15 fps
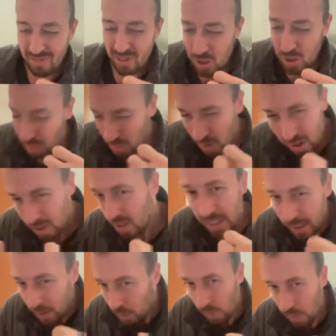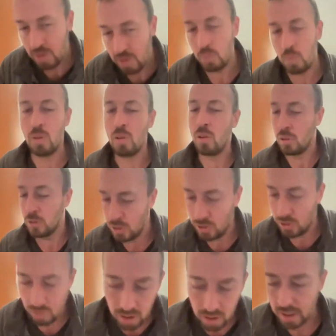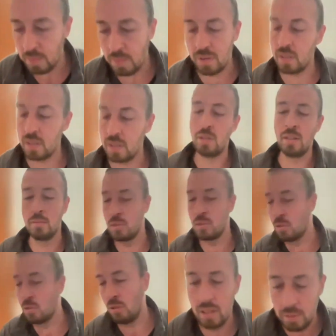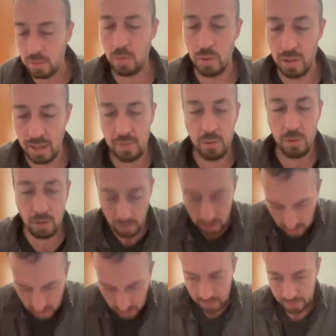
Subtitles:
struggling with the world, struggling with Hashem, struggling with whatever